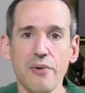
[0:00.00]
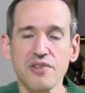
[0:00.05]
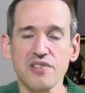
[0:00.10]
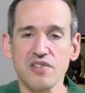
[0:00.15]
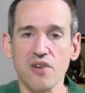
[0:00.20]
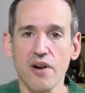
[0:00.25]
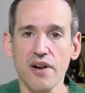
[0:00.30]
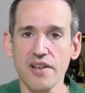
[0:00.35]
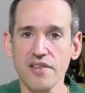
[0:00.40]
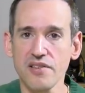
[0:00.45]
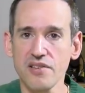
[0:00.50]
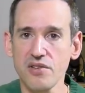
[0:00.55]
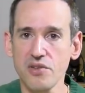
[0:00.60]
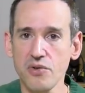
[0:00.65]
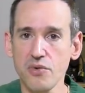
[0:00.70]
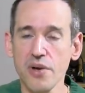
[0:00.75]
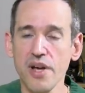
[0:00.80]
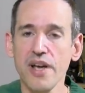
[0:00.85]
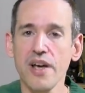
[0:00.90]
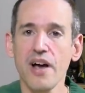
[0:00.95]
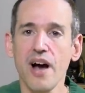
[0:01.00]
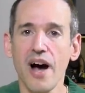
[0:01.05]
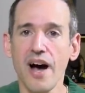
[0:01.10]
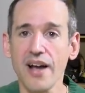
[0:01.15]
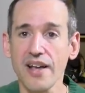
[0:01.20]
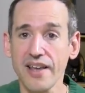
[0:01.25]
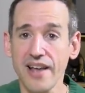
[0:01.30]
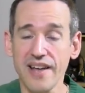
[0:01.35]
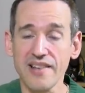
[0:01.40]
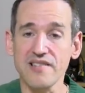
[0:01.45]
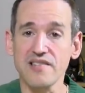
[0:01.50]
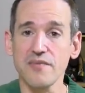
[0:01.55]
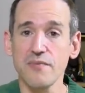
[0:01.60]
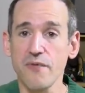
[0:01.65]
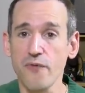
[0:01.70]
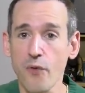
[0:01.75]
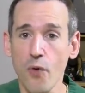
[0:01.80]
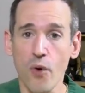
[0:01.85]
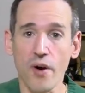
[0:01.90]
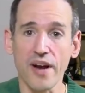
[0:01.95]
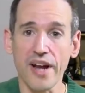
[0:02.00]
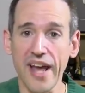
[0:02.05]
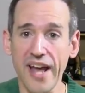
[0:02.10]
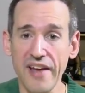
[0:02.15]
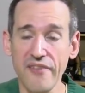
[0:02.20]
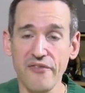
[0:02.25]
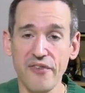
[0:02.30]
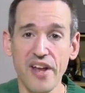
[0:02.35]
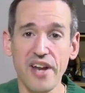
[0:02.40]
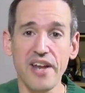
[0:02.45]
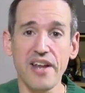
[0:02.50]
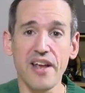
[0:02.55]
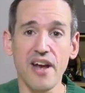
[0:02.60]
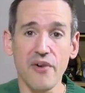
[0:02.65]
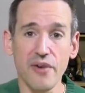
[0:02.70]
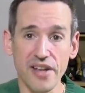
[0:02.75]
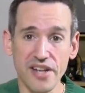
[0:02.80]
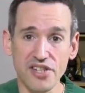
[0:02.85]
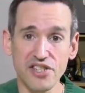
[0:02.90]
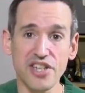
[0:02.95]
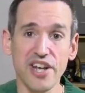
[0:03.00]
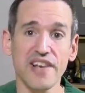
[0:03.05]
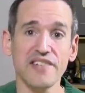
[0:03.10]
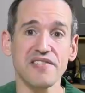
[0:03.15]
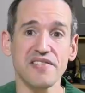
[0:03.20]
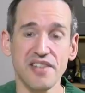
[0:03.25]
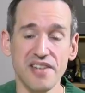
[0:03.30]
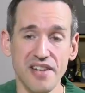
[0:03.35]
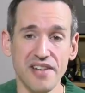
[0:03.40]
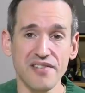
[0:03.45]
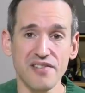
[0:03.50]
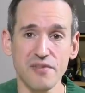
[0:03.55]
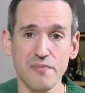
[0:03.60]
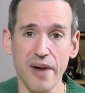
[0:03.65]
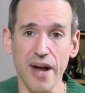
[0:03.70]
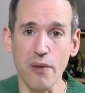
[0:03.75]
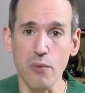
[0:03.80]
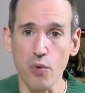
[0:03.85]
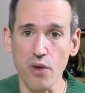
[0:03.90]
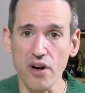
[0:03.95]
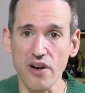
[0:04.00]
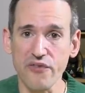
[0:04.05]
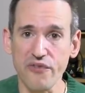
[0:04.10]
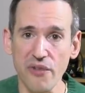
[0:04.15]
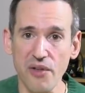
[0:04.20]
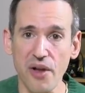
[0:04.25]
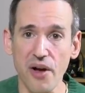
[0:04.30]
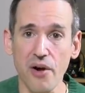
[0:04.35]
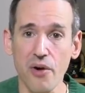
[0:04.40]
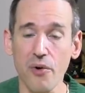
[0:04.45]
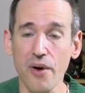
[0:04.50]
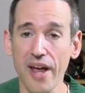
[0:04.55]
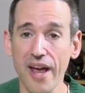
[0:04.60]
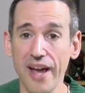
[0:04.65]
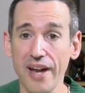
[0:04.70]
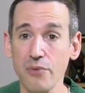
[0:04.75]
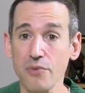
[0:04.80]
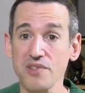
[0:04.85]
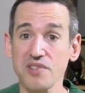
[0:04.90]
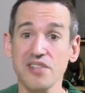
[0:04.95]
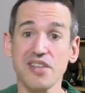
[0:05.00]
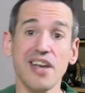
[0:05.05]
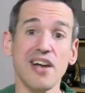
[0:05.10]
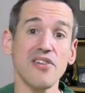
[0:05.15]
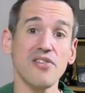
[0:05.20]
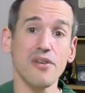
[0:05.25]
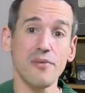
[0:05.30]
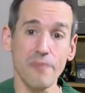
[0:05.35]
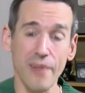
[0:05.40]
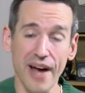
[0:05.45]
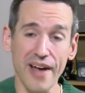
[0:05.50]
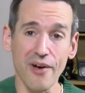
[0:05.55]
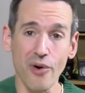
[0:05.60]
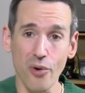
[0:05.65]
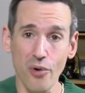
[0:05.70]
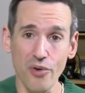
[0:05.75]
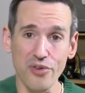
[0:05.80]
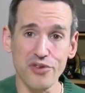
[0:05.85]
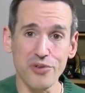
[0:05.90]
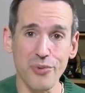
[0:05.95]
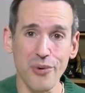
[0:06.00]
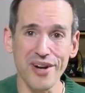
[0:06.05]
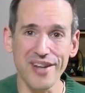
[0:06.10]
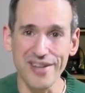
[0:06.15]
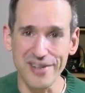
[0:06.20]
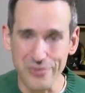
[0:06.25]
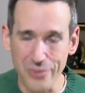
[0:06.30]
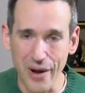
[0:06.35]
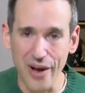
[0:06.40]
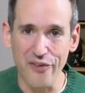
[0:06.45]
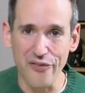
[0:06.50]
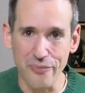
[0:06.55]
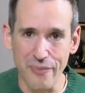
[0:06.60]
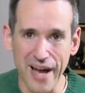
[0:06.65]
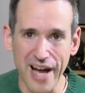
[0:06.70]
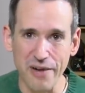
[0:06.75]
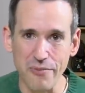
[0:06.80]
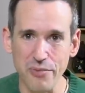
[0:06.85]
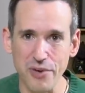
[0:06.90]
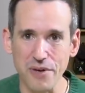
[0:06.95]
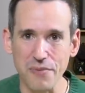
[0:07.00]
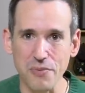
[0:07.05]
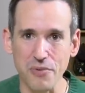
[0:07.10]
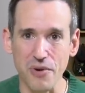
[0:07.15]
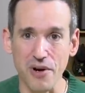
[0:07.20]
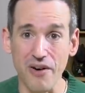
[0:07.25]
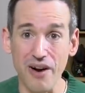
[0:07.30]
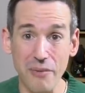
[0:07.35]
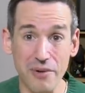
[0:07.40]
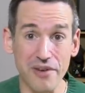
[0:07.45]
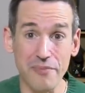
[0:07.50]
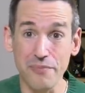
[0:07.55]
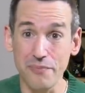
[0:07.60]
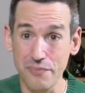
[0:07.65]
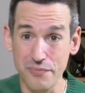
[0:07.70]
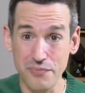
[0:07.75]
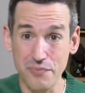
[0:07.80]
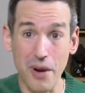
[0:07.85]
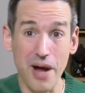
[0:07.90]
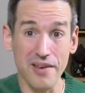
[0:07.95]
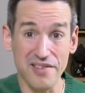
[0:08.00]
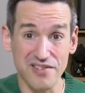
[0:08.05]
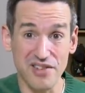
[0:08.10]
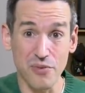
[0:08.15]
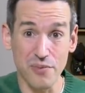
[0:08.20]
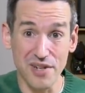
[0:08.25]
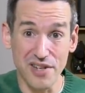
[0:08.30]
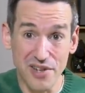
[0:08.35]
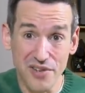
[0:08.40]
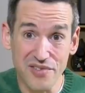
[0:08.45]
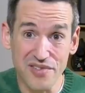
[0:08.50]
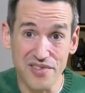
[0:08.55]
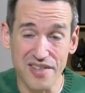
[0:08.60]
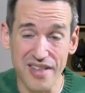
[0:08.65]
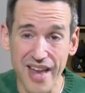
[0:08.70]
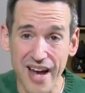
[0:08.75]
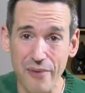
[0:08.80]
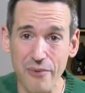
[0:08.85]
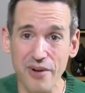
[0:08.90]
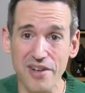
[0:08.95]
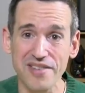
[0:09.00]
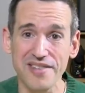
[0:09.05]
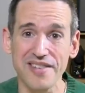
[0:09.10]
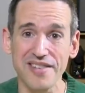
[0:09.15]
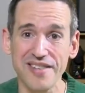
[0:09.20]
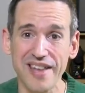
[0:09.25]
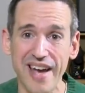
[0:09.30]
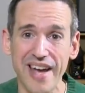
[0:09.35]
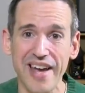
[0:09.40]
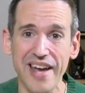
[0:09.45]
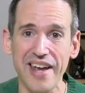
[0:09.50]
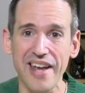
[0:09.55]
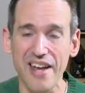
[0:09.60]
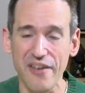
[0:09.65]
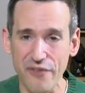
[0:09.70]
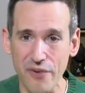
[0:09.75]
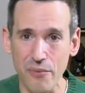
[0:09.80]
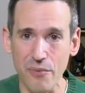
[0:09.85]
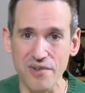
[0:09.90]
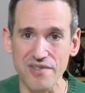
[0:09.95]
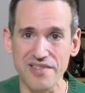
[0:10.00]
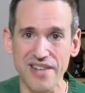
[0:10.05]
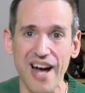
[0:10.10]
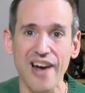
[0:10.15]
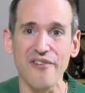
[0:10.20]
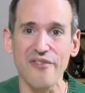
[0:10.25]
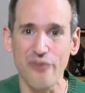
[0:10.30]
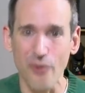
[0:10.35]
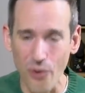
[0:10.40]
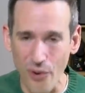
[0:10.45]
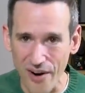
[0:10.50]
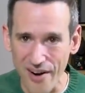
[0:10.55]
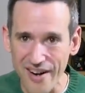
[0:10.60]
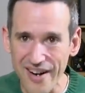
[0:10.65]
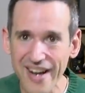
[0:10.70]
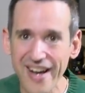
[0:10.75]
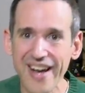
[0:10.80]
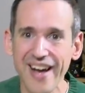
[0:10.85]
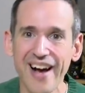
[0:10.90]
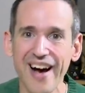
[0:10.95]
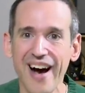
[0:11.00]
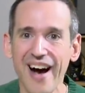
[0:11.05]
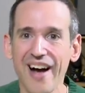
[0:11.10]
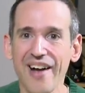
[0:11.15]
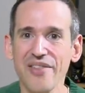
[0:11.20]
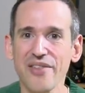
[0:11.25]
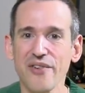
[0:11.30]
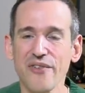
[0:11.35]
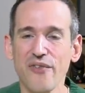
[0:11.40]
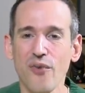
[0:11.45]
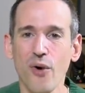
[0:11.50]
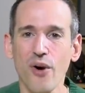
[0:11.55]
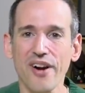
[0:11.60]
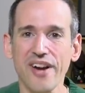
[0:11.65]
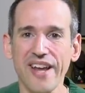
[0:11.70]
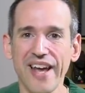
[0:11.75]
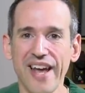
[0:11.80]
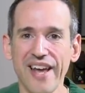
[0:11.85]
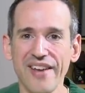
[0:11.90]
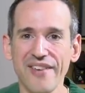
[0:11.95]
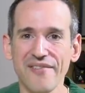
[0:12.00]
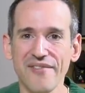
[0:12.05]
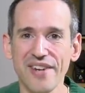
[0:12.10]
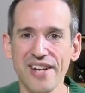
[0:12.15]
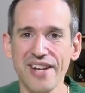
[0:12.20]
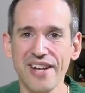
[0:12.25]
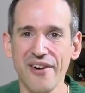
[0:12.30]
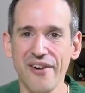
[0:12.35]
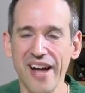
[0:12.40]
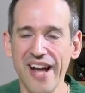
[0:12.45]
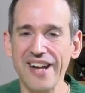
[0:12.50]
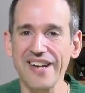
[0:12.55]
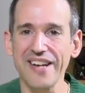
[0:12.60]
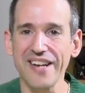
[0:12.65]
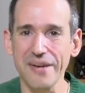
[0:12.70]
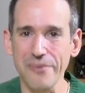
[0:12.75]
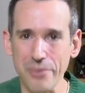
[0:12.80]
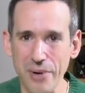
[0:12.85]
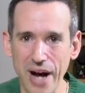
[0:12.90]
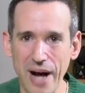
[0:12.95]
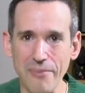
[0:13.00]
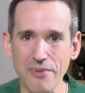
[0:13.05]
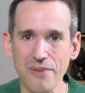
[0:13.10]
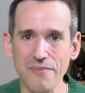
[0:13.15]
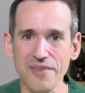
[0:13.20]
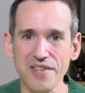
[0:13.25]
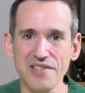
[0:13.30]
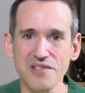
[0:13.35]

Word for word: I was starting to uh, get some 4K video ingested into my workflow, and it was killing my old 2012 MacBook Pro. I would have probably still been using that one today if it was not for uh, the 4K video editing problem.